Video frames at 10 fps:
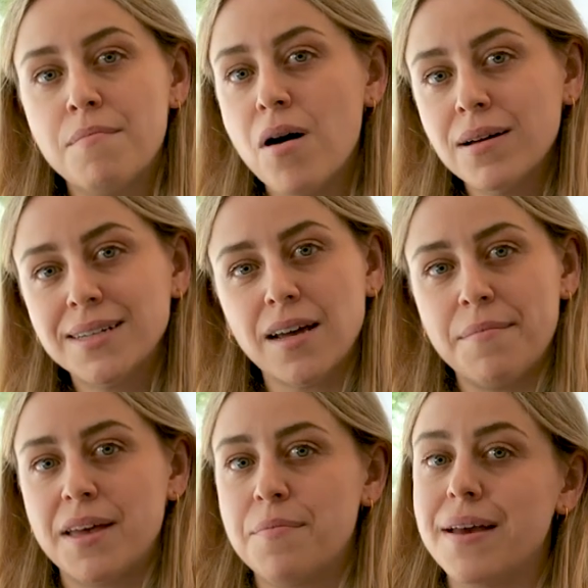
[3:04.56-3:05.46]
Market
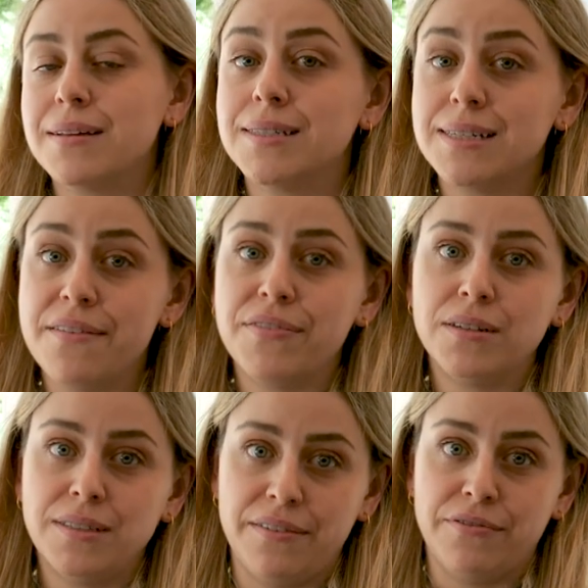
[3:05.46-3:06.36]
timing can make a
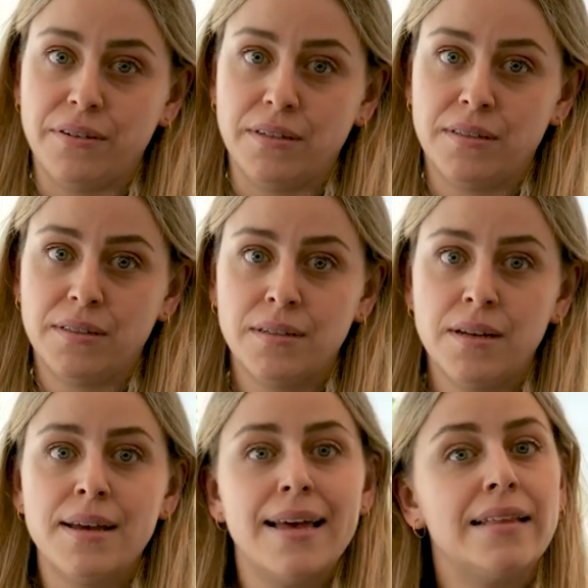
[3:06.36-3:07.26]
significant difference.
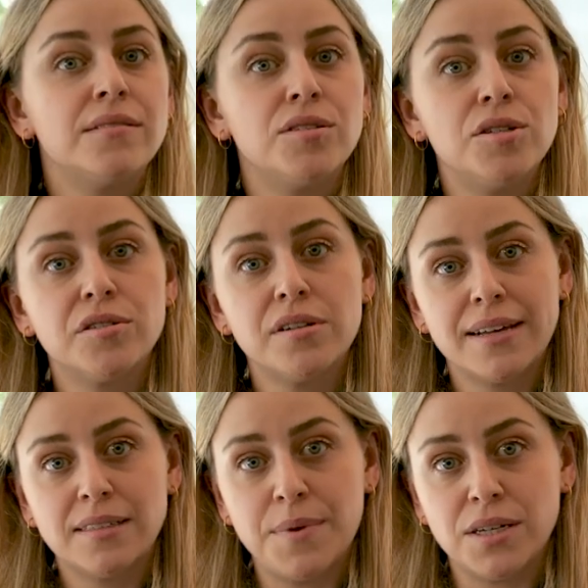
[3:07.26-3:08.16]
Institutional
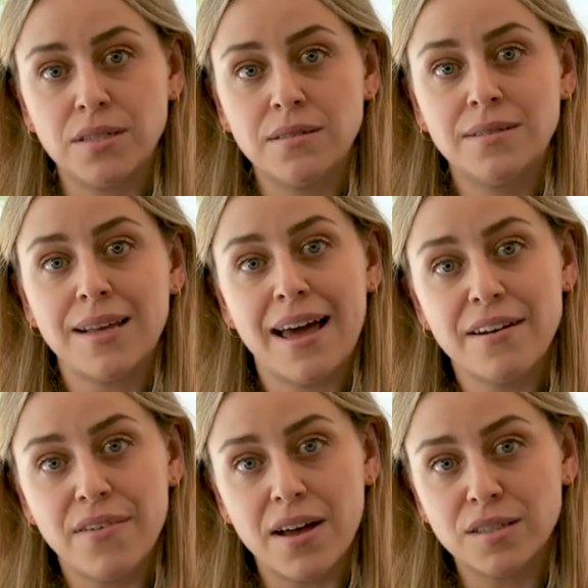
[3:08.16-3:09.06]
exhibitions,
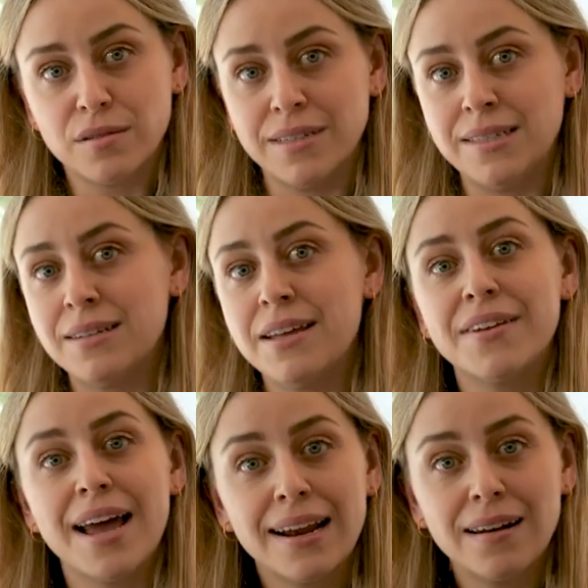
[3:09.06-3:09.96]
anniversaries, and
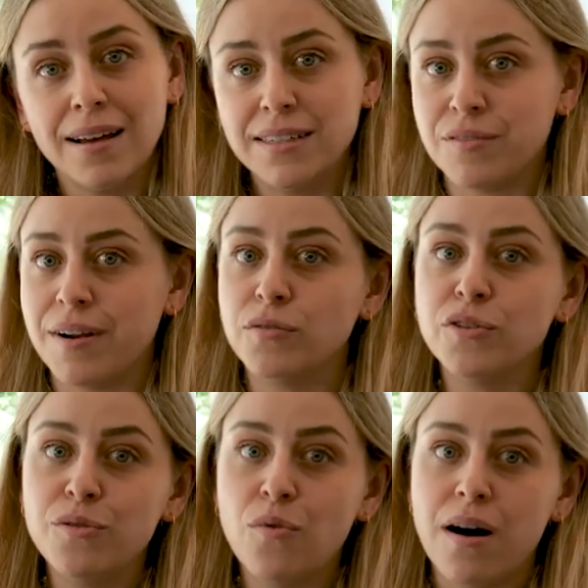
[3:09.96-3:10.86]
even headlines around
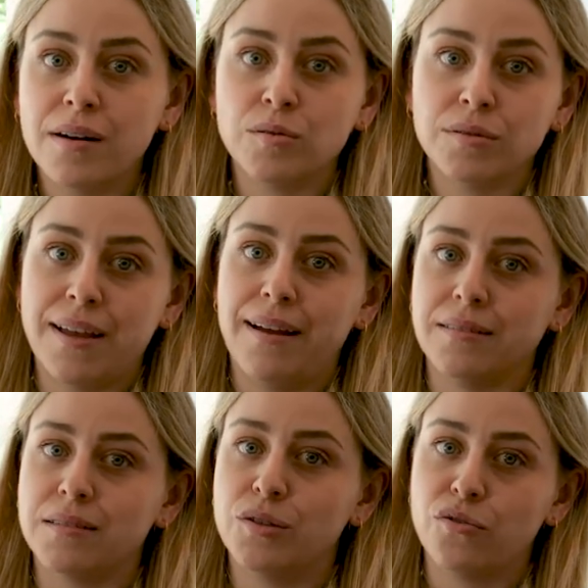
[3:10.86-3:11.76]
new works or
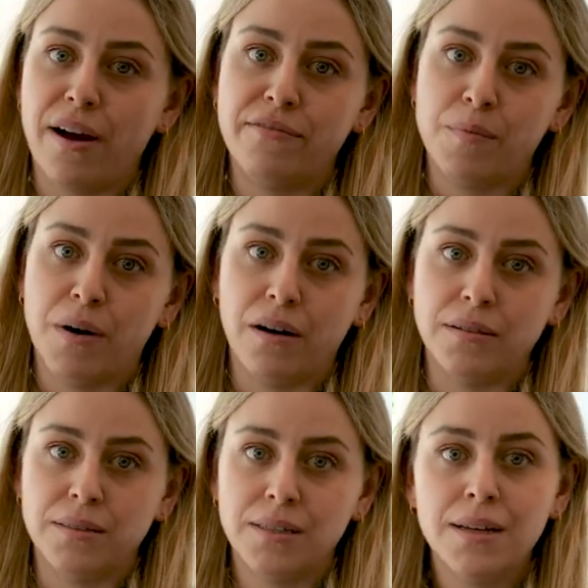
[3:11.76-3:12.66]
sales can drive
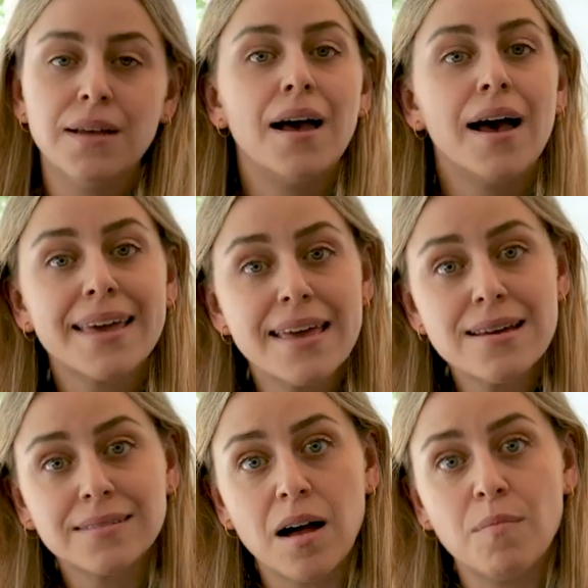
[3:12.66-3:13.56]
demand. A key
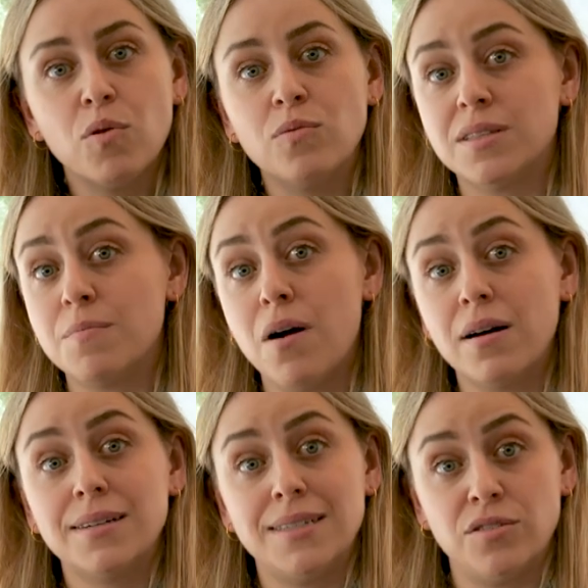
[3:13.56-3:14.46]
example was the
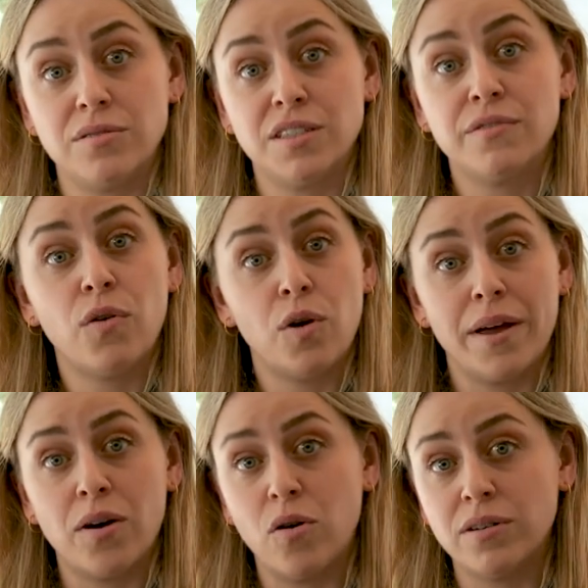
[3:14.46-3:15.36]
market interest
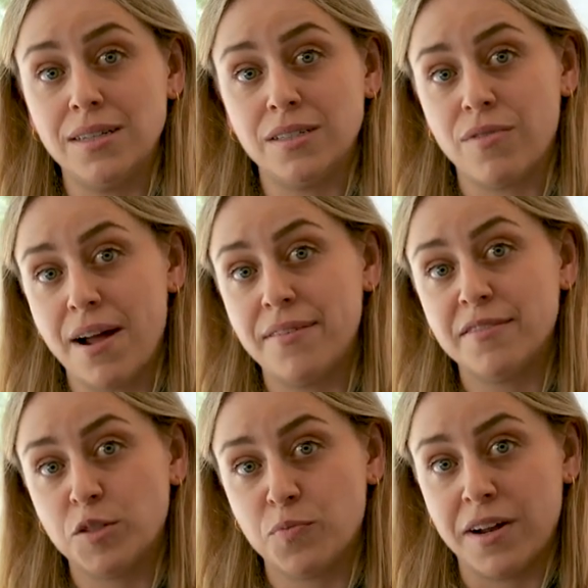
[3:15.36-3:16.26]
following Hockney's Arrival
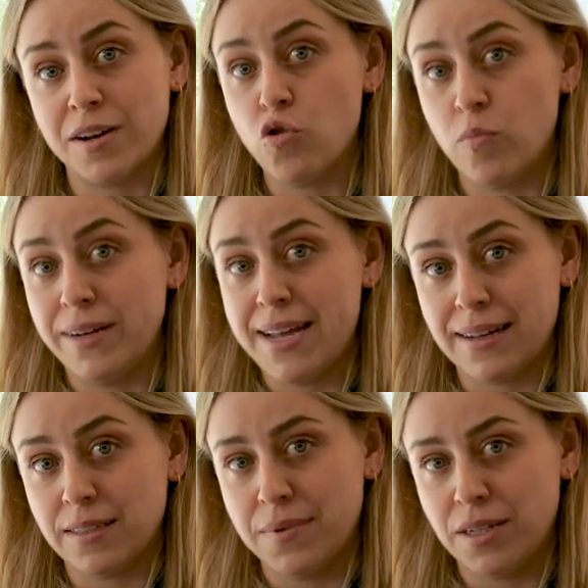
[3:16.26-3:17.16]
of Spring Normandy
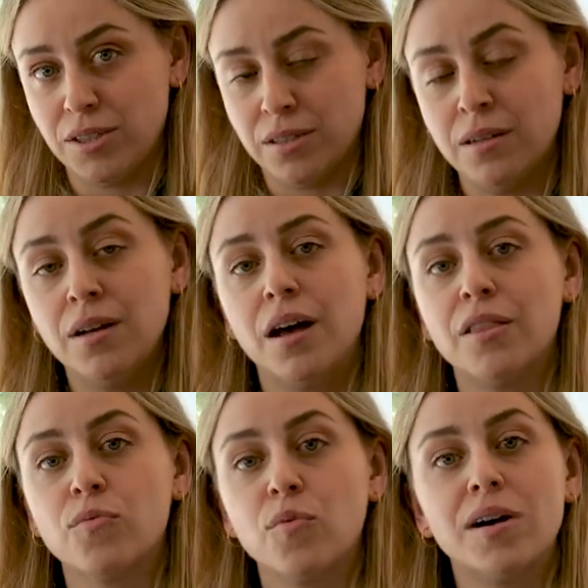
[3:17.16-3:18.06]
exhibition
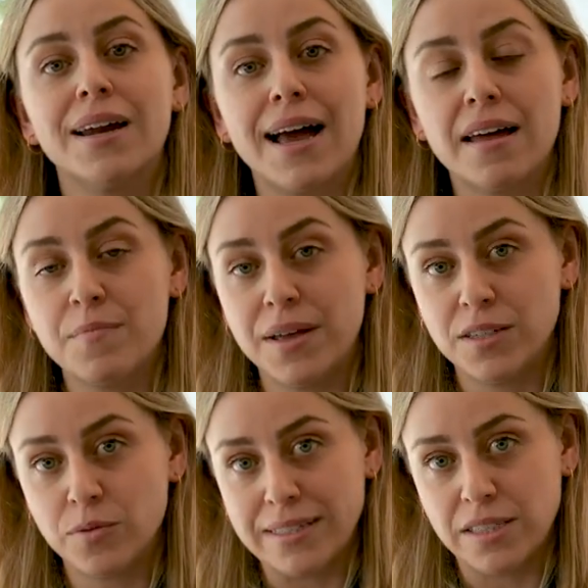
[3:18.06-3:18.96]
at the Royal Academy
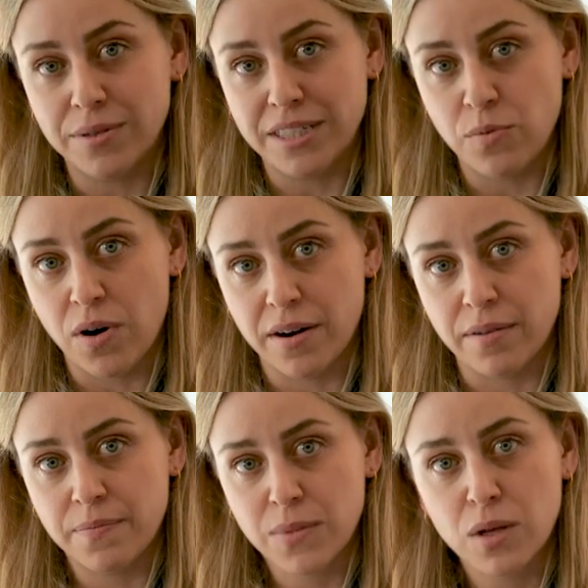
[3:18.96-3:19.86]
in 2021.